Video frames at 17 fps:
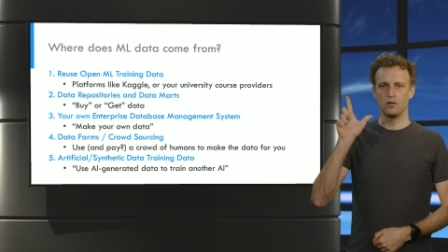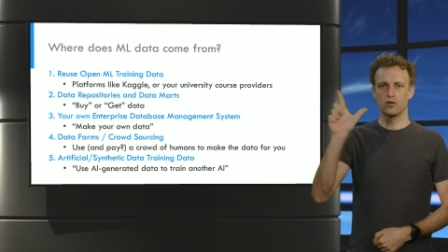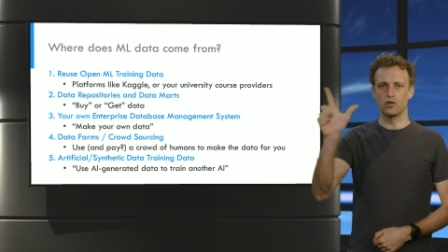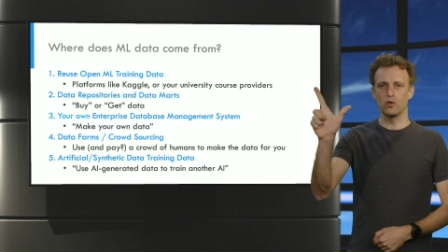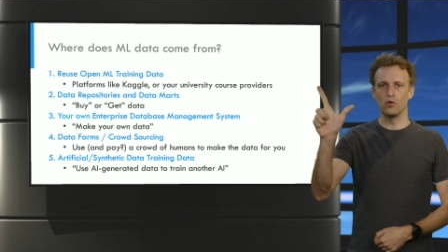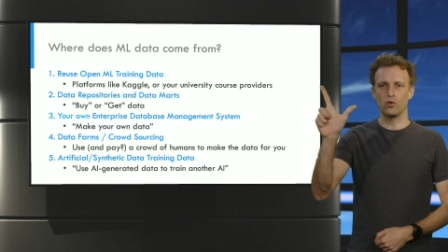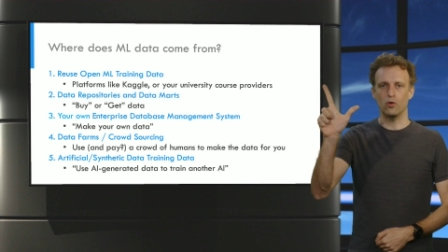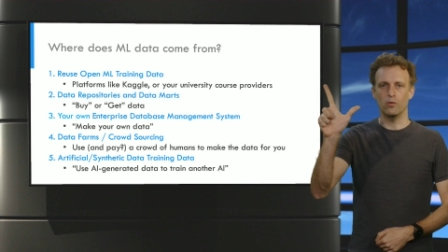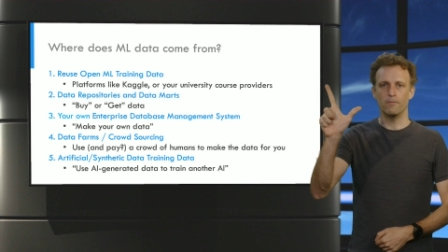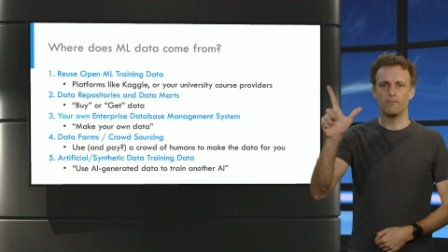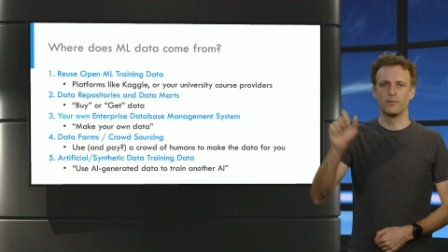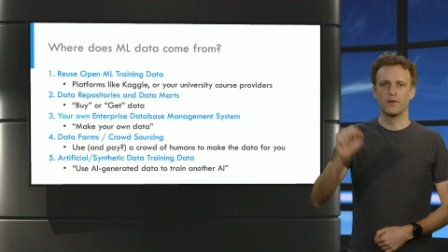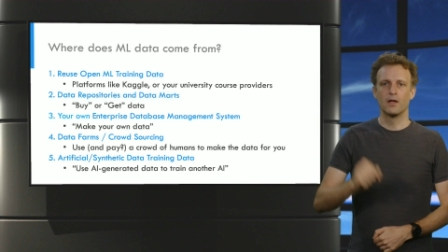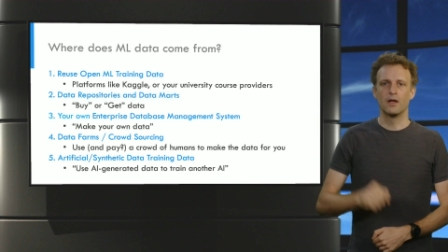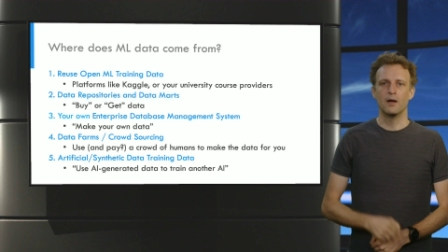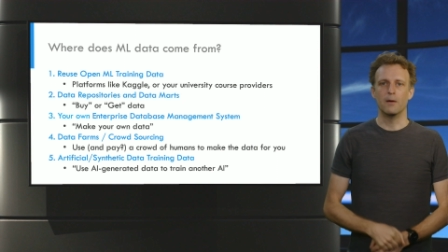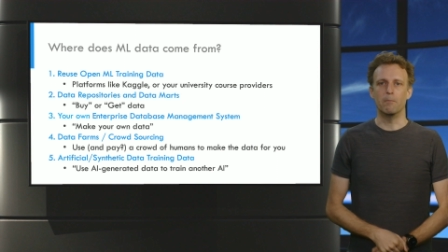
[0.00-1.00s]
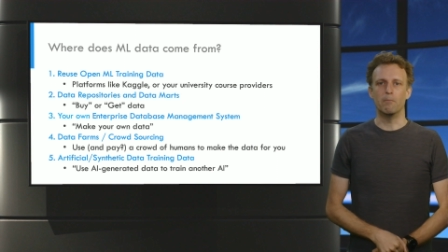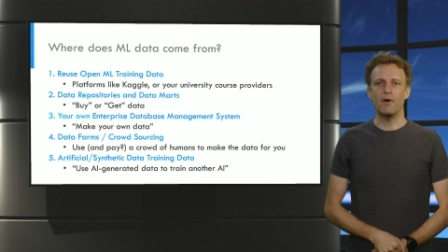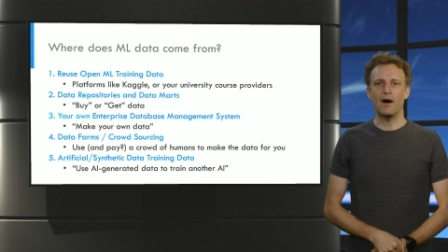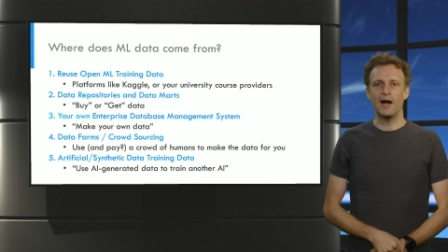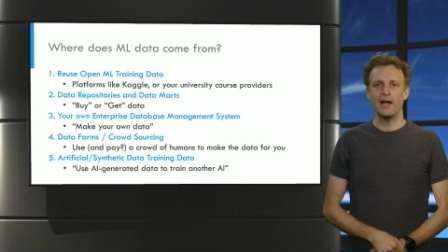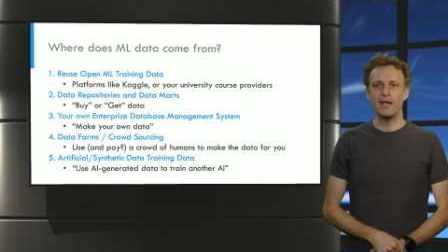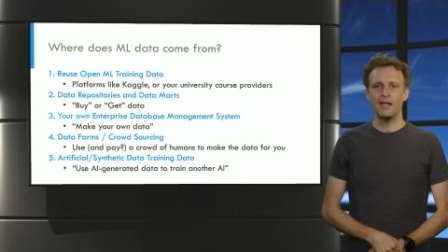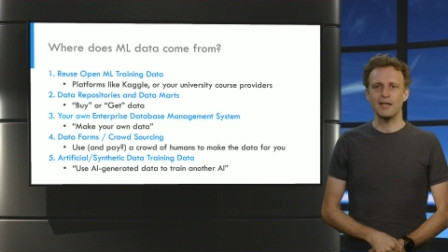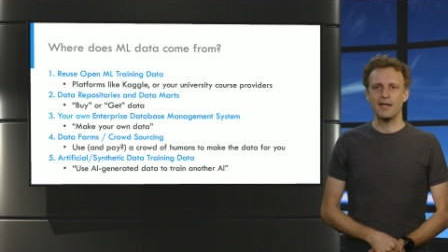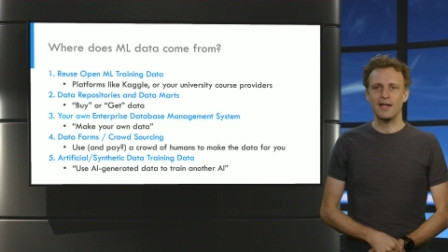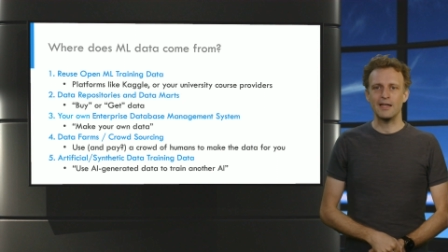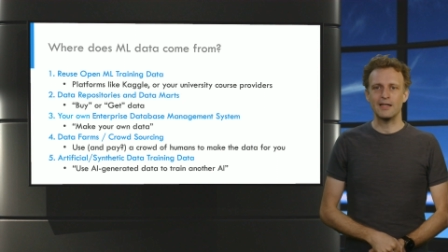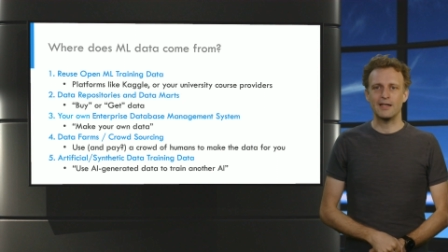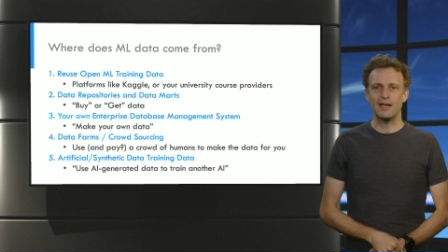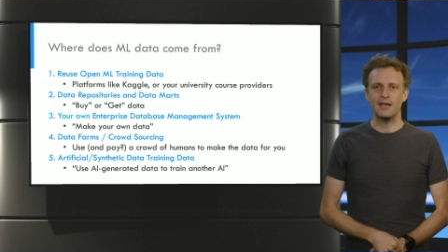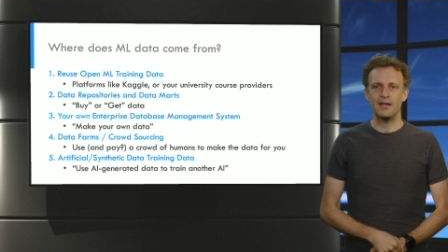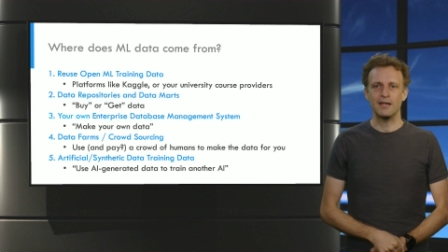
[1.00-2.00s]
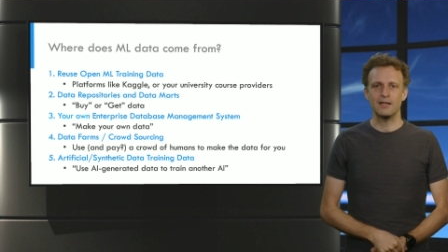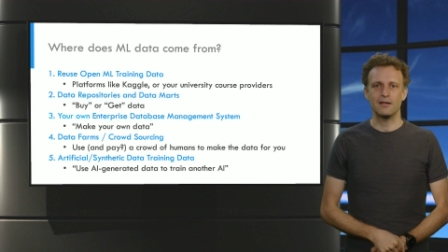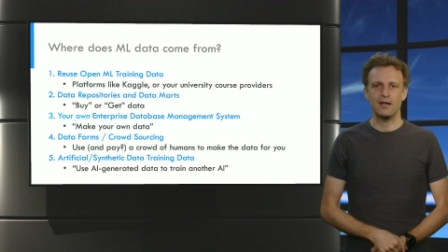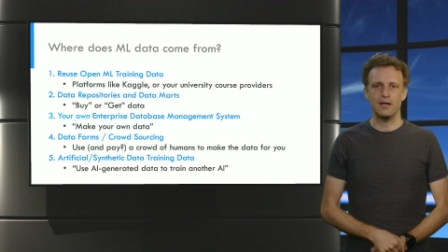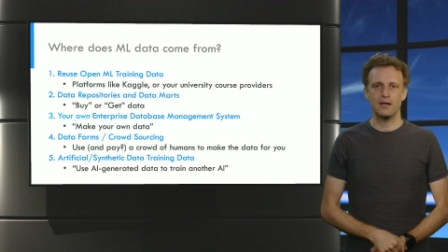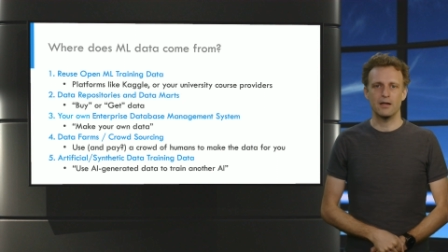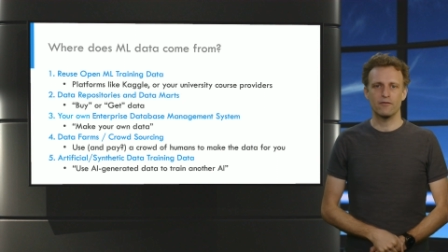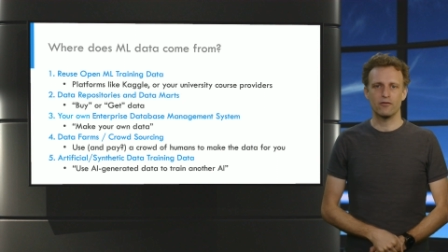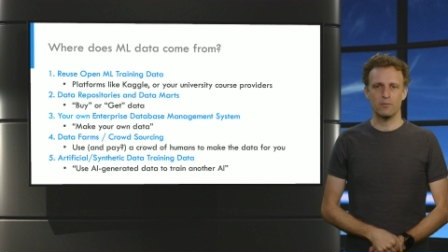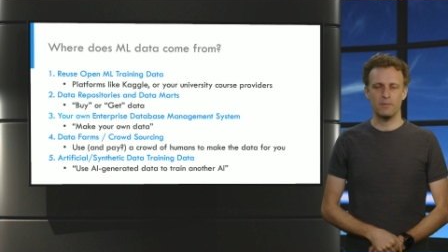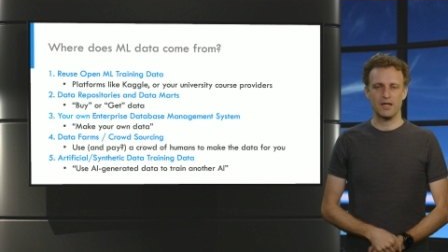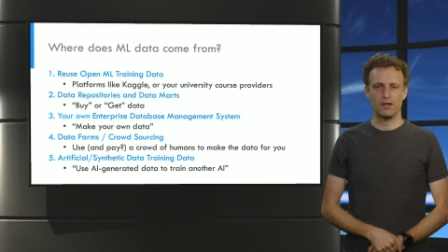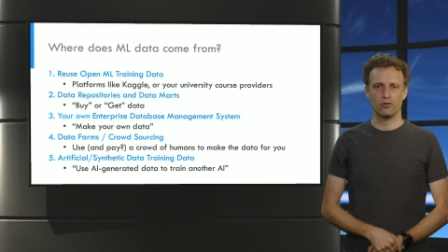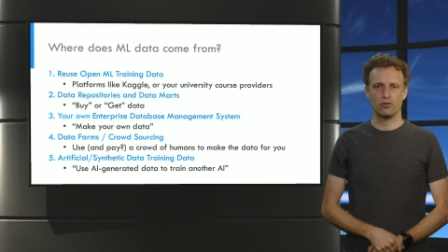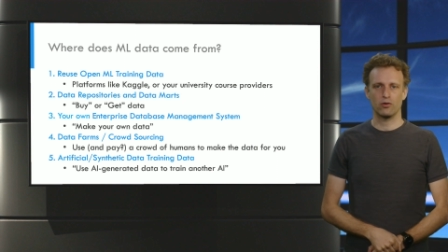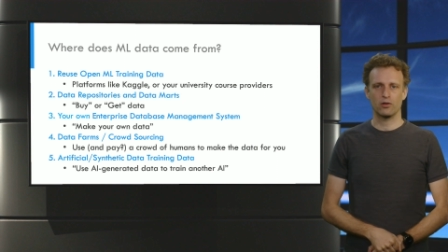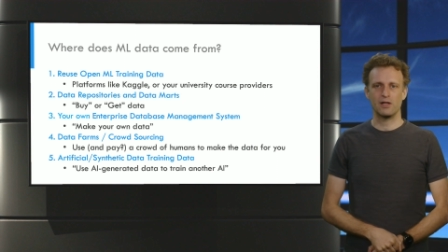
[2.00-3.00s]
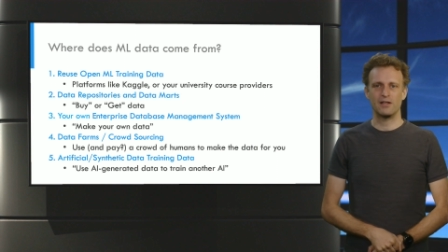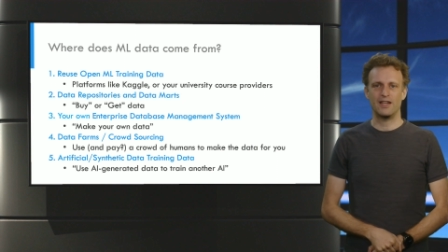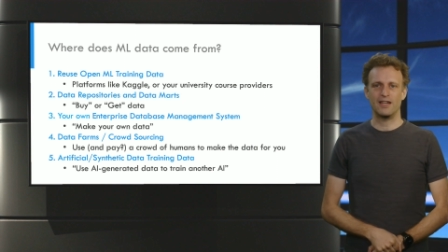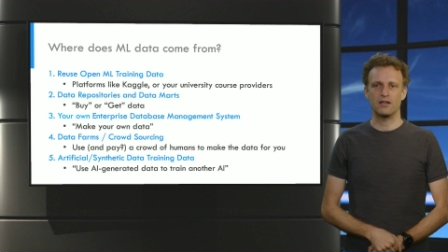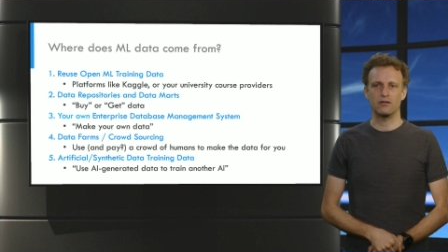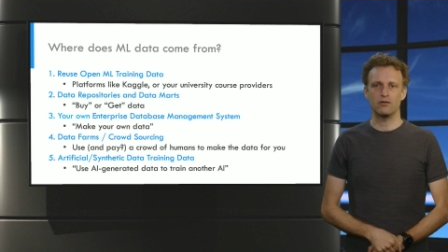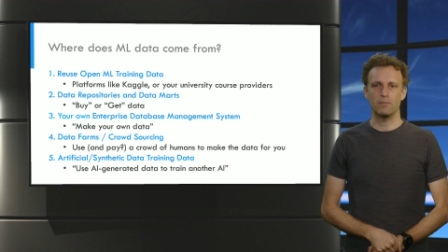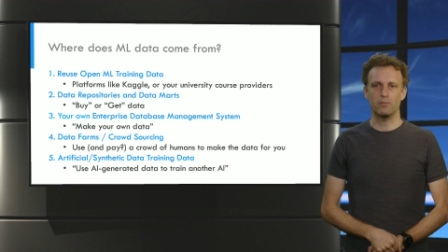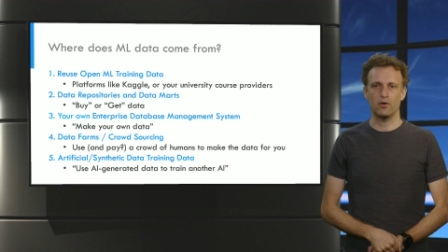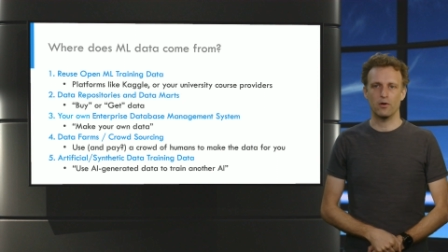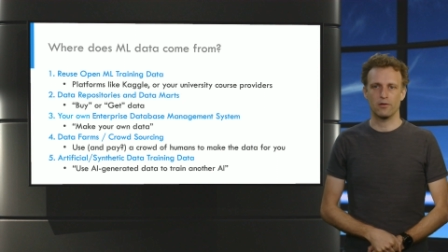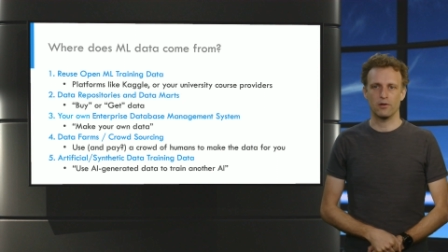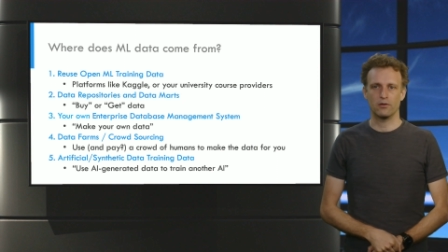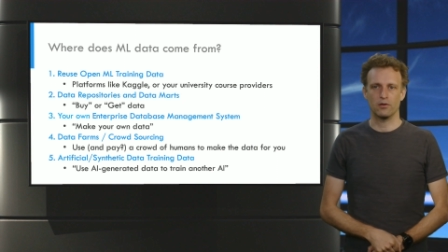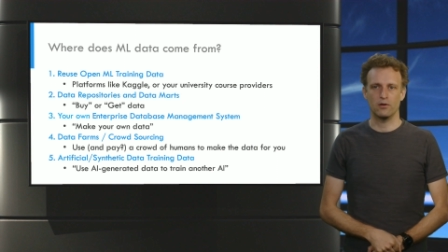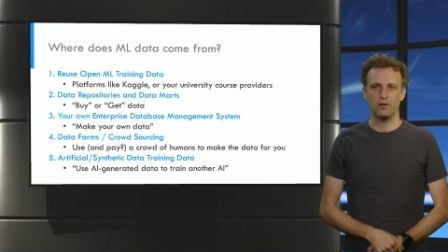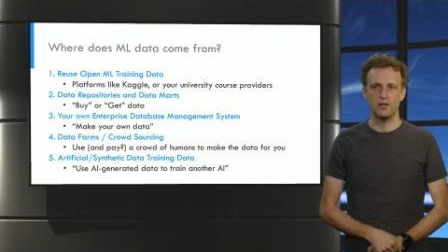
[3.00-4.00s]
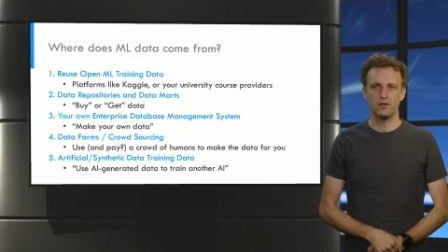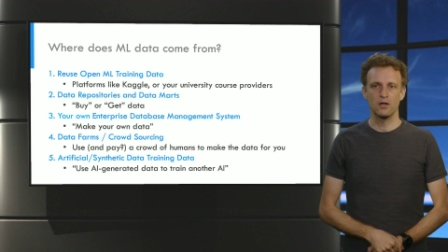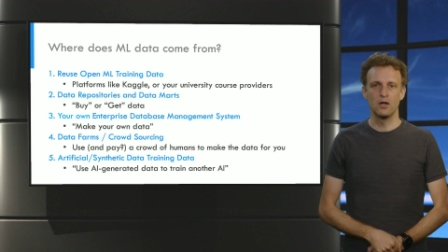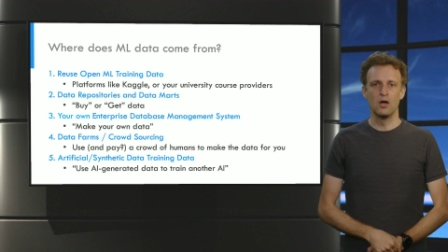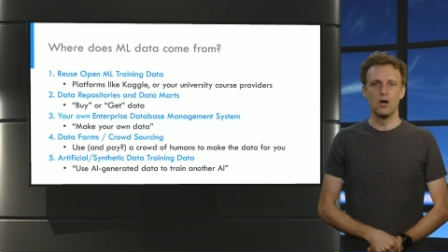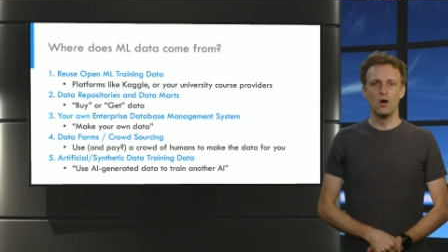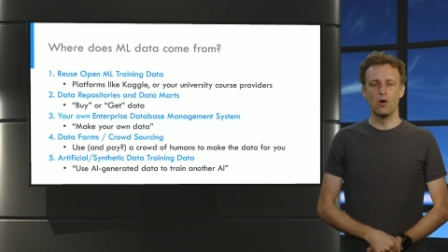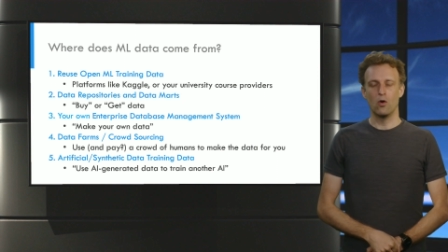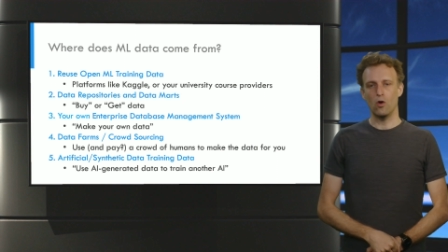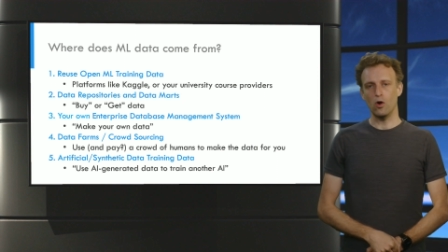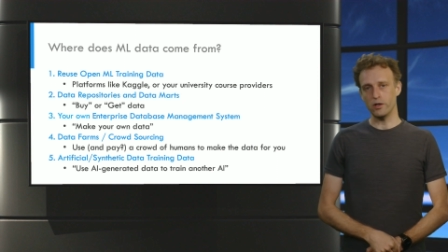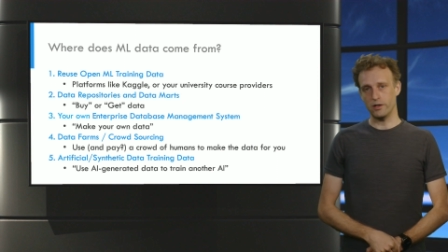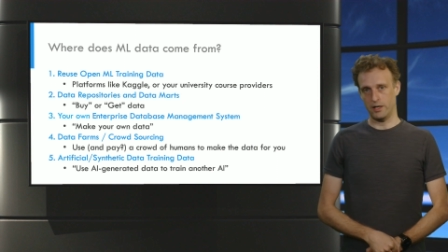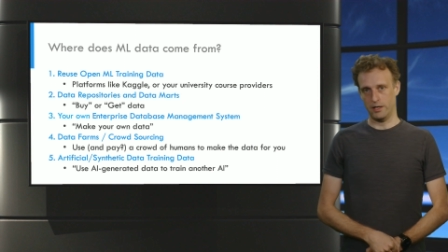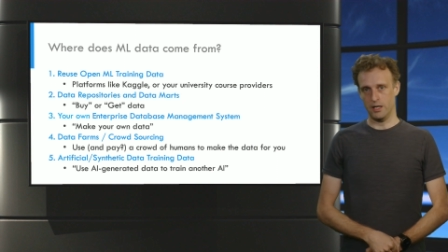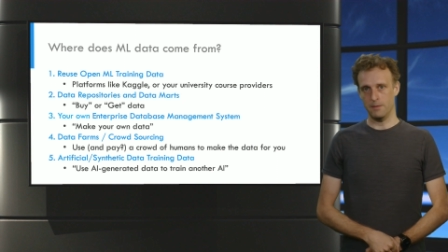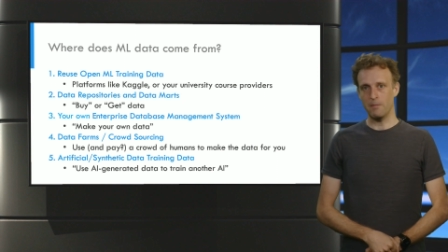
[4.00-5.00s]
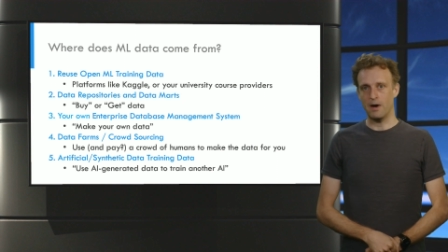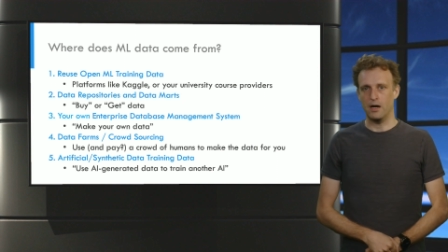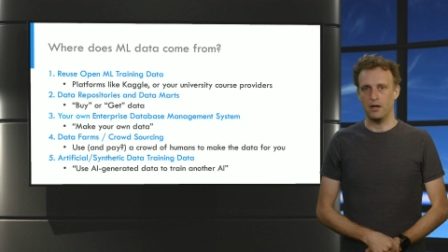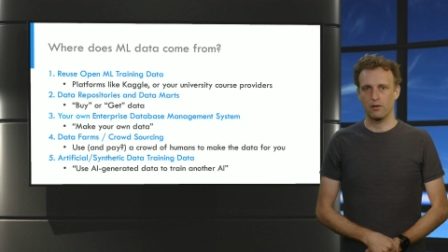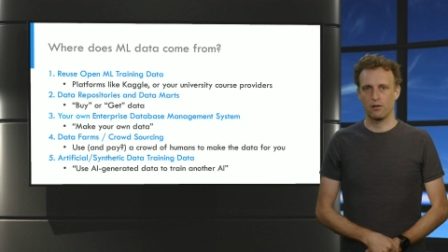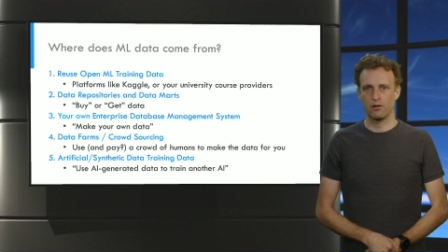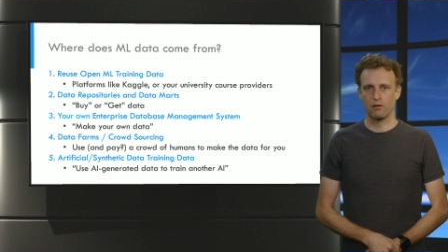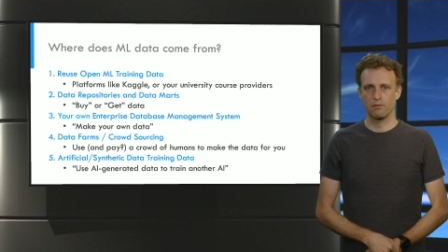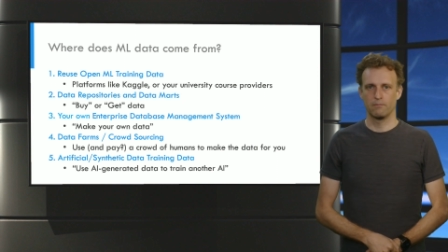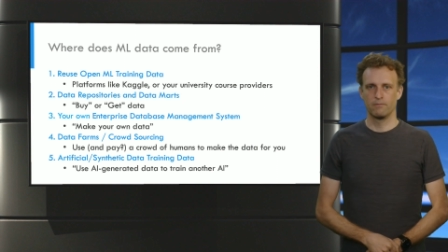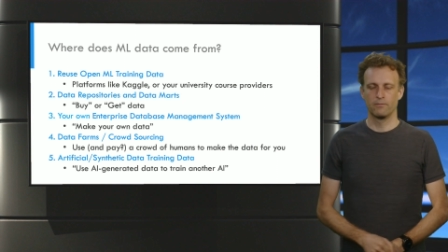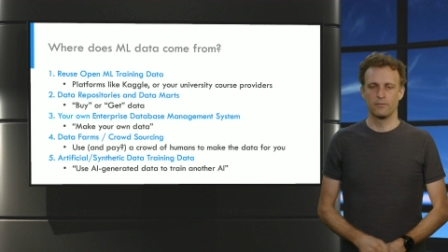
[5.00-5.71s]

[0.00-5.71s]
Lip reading: 2. Buying and getting data from external data repositories or data marts.